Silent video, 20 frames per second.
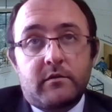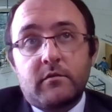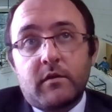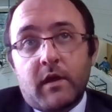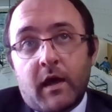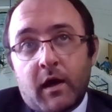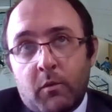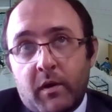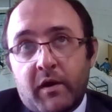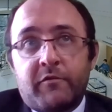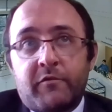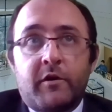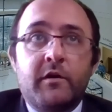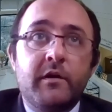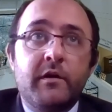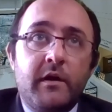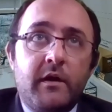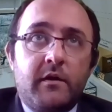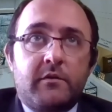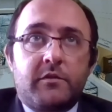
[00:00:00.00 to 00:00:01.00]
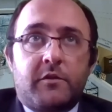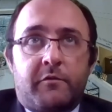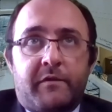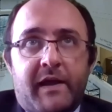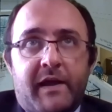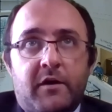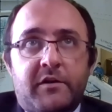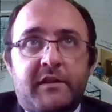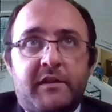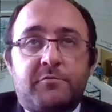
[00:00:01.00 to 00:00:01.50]
However, the
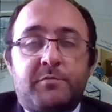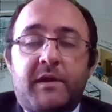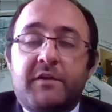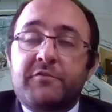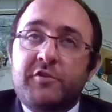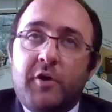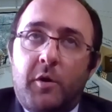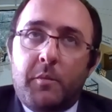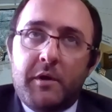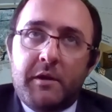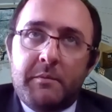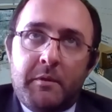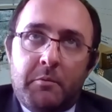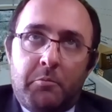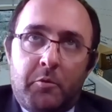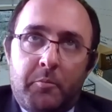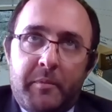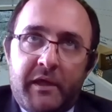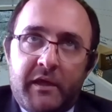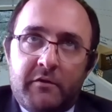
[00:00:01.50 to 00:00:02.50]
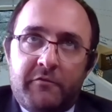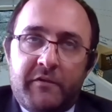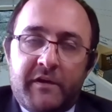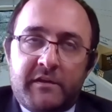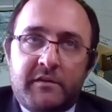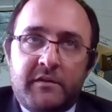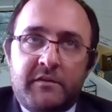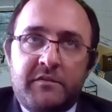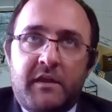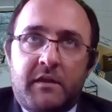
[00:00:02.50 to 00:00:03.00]
reality is we have so many people being
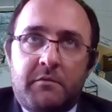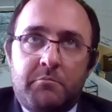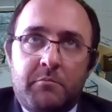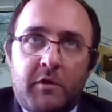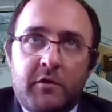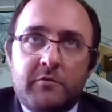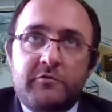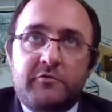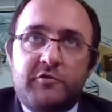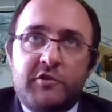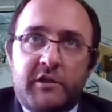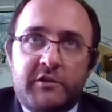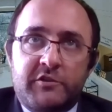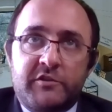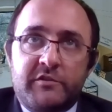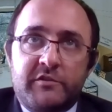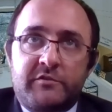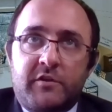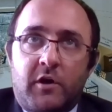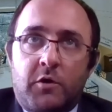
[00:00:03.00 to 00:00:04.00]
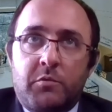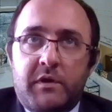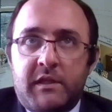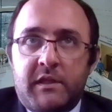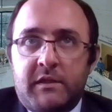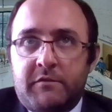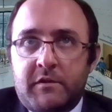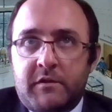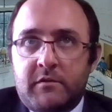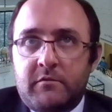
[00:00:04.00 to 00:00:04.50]
evicted that most judges don't
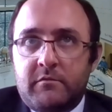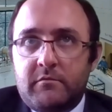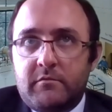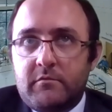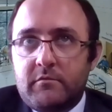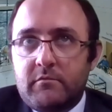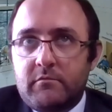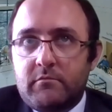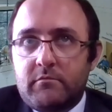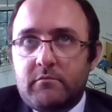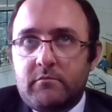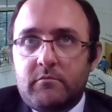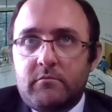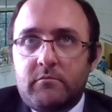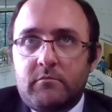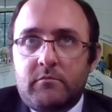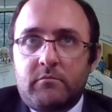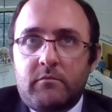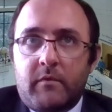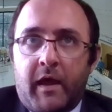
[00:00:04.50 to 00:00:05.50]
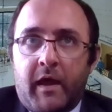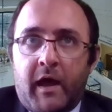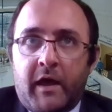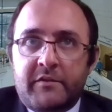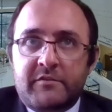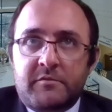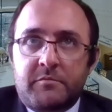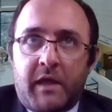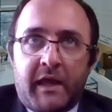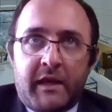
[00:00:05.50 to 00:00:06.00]
even
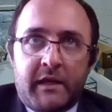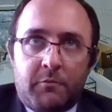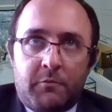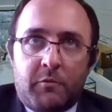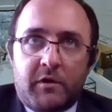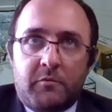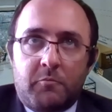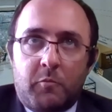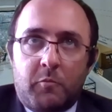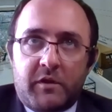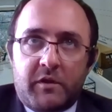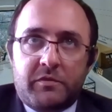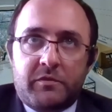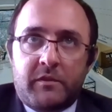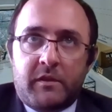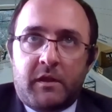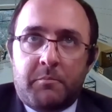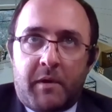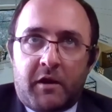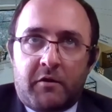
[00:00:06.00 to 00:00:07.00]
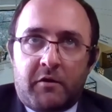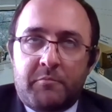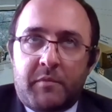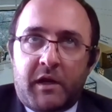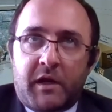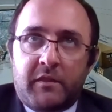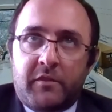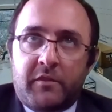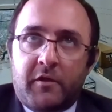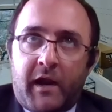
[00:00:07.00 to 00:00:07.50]
ask anyone what the amount of
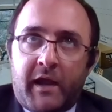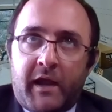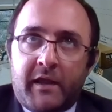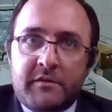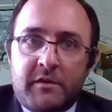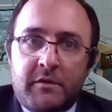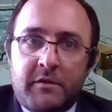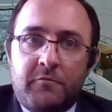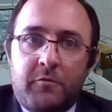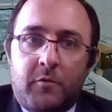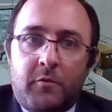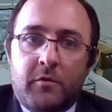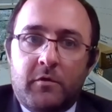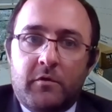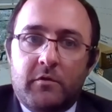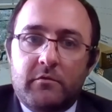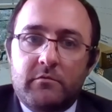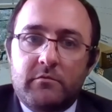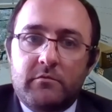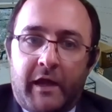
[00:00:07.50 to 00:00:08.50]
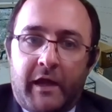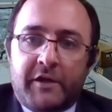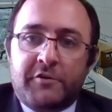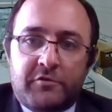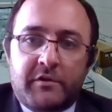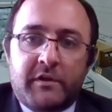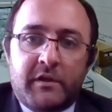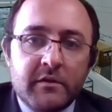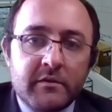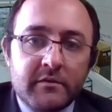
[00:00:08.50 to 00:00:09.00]
money they're asking for
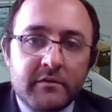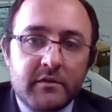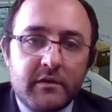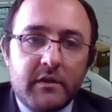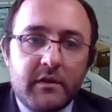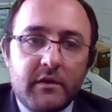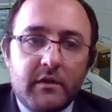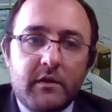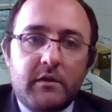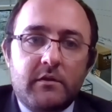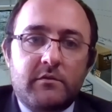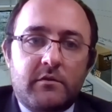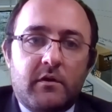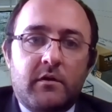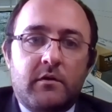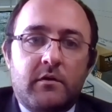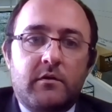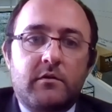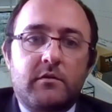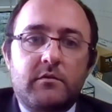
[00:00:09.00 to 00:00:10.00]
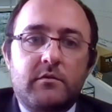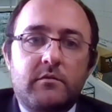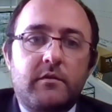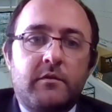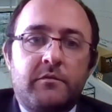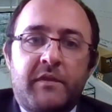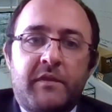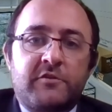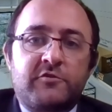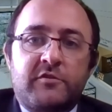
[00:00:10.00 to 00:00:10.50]
actually is. So
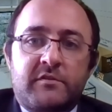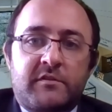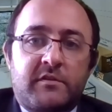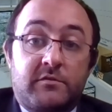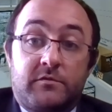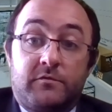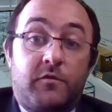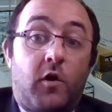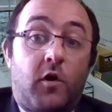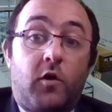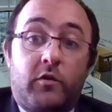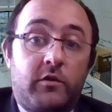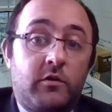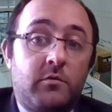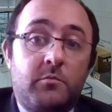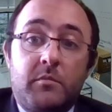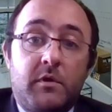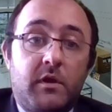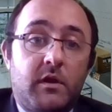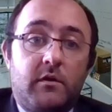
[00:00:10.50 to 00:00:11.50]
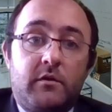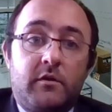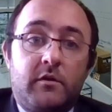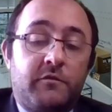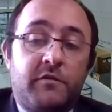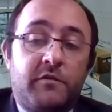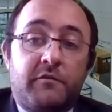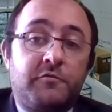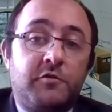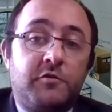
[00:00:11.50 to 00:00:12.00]
that's just because of volume. If
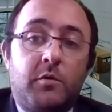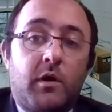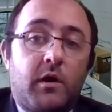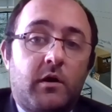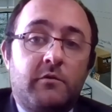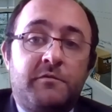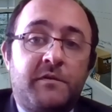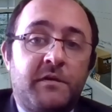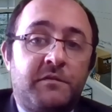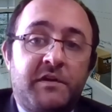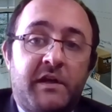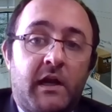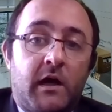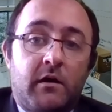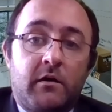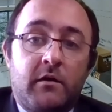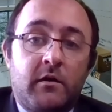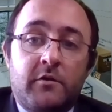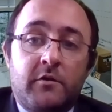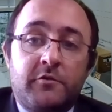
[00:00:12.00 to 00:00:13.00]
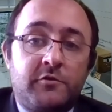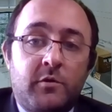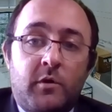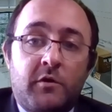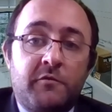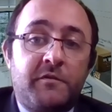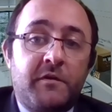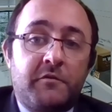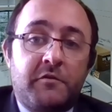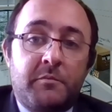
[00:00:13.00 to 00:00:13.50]
you have
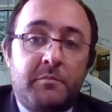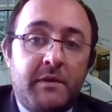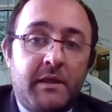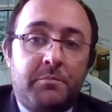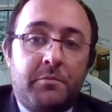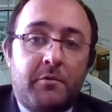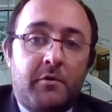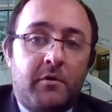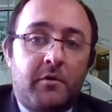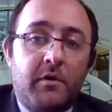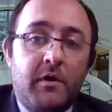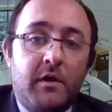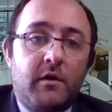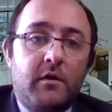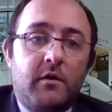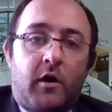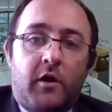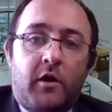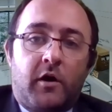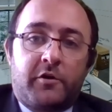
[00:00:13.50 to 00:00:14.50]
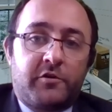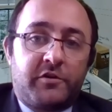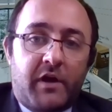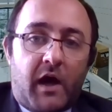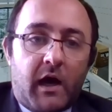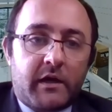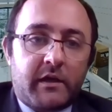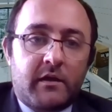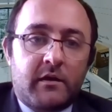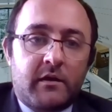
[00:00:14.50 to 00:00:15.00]
250 people on your
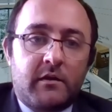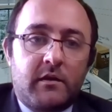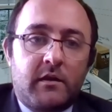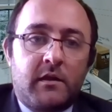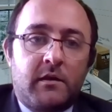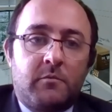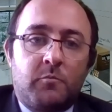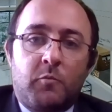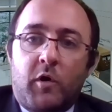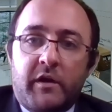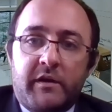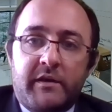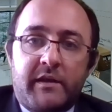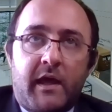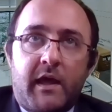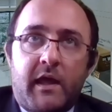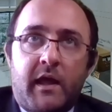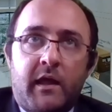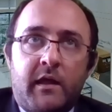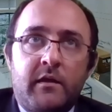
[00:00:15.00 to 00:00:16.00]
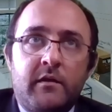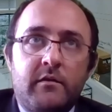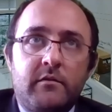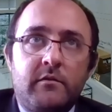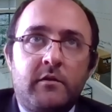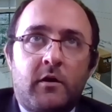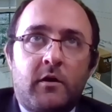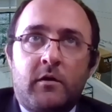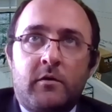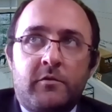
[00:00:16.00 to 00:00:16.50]
docket in one day,
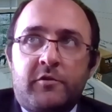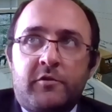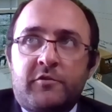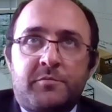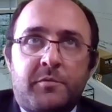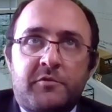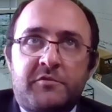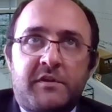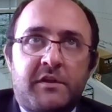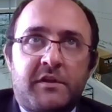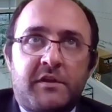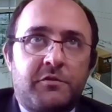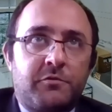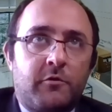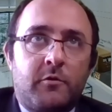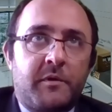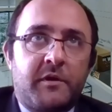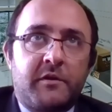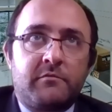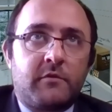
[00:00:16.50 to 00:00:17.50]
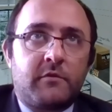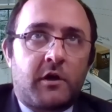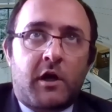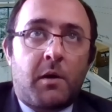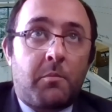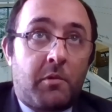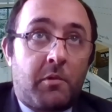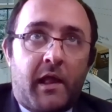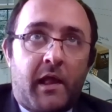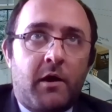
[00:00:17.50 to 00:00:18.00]
you're supposed to get through them in a
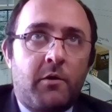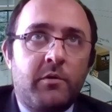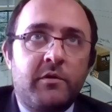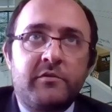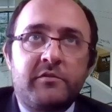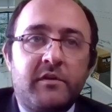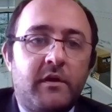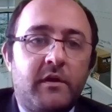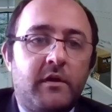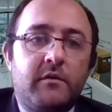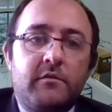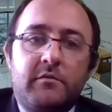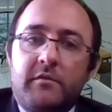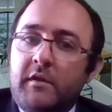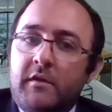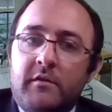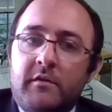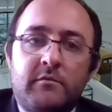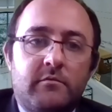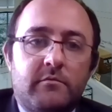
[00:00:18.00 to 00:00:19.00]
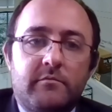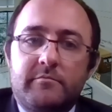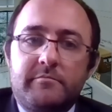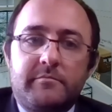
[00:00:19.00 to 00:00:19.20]
couple hours, then